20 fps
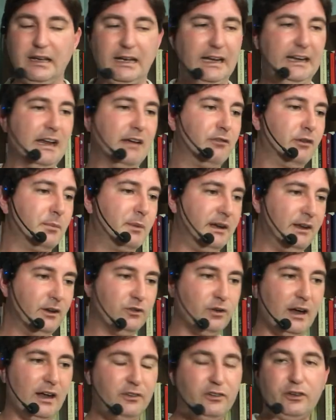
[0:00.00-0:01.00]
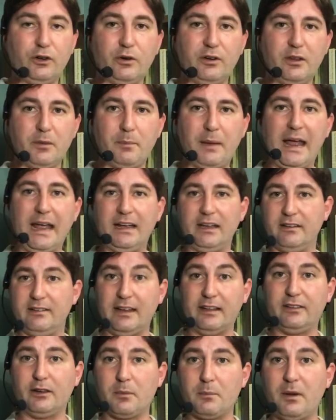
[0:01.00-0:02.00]
and everybody tries to go to the bank and
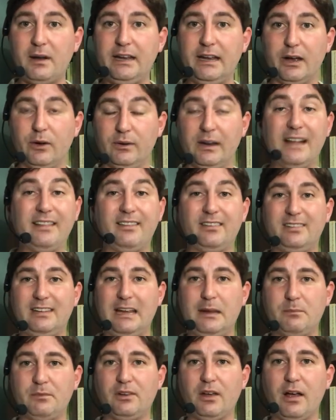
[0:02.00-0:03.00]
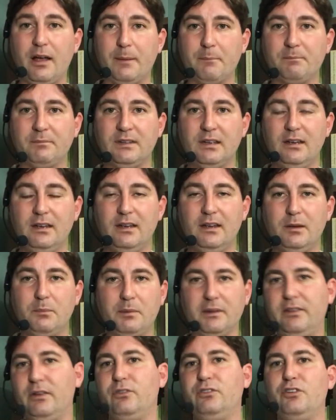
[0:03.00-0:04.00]
take their money out at the same time,
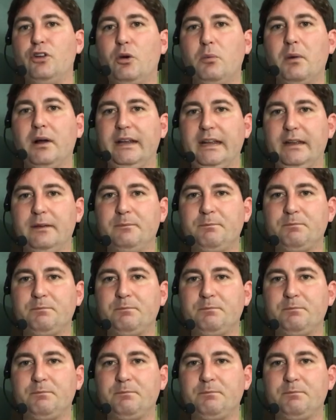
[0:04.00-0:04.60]
but there's no money.